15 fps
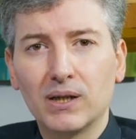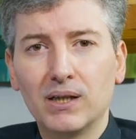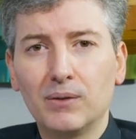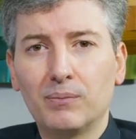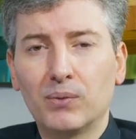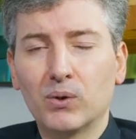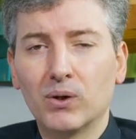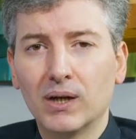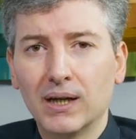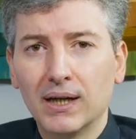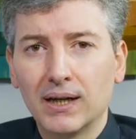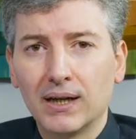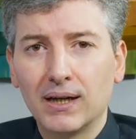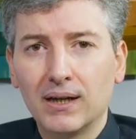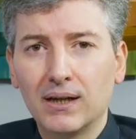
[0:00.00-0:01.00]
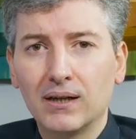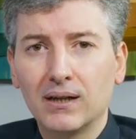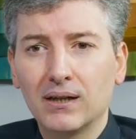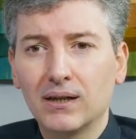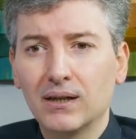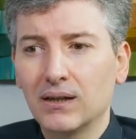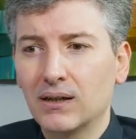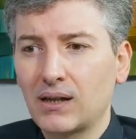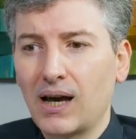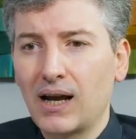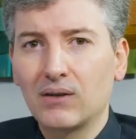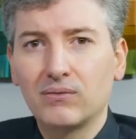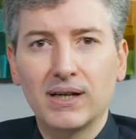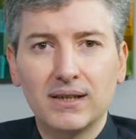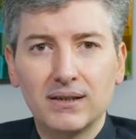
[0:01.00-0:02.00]
she kept seeking another
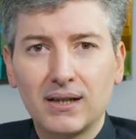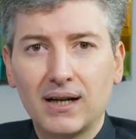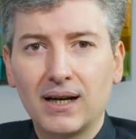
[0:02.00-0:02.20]
lipo.